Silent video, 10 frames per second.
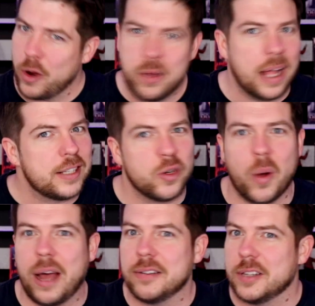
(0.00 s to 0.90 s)
you like to go
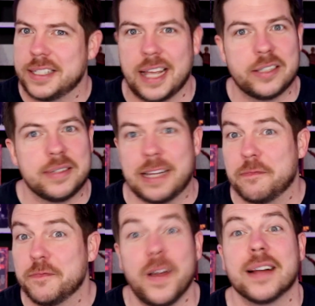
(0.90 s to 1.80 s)
out in the desert and get
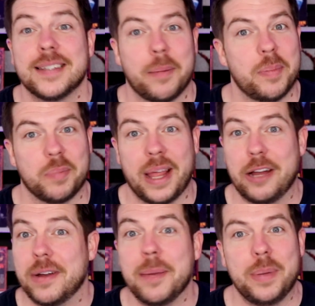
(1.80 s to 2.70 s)
fucked up and play
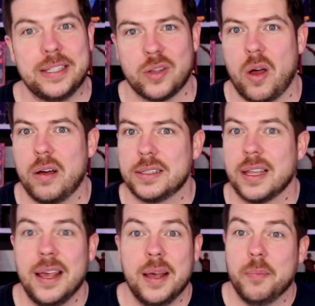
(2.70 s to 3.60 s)
your hippie songs,
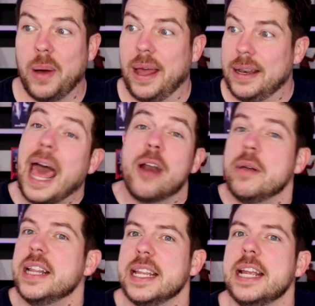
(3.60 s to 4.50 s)
but I don't
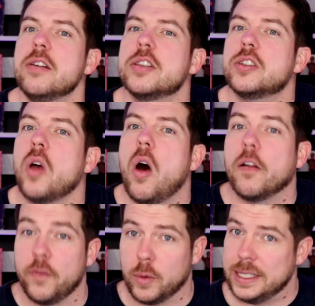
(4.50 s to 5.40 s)
need to hear the song
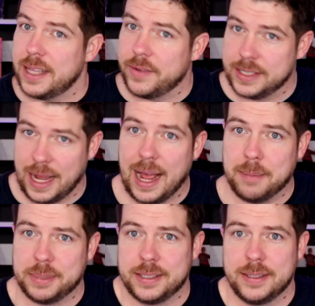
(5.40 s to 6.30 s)
47
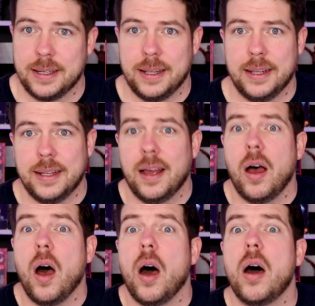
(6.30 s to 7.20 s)
times.
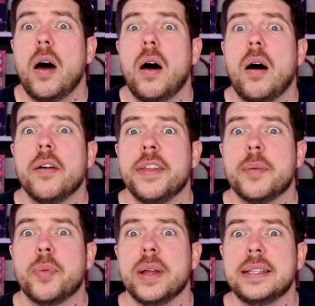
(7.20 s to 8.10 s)
Oh, the
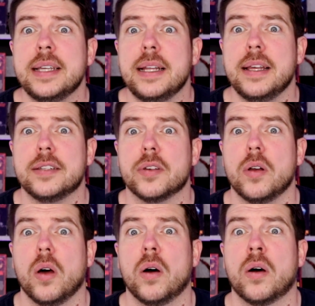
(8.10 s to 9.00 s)
pretty
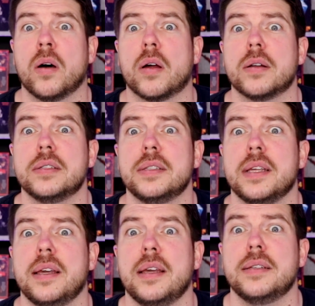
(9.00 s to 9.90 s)
little
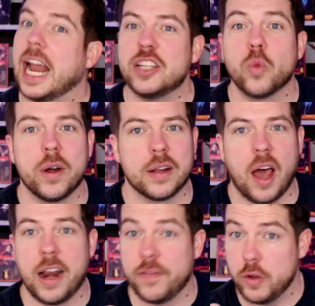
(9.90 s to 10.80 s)
horses. And I swear to
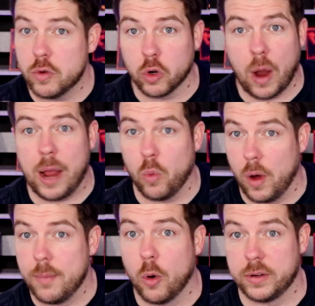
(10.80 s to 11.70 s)
God, if you cry
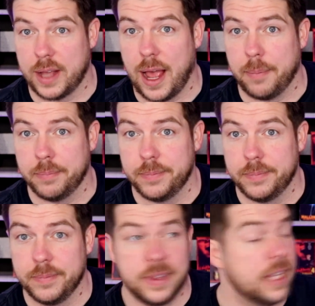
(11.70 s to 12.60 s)
one more time,
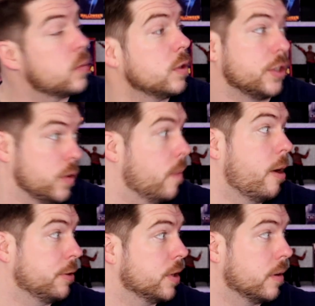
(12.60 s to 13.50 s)
this one's too
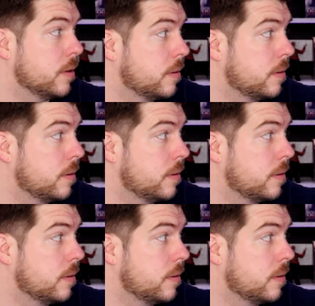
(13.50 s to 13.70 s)
emotional.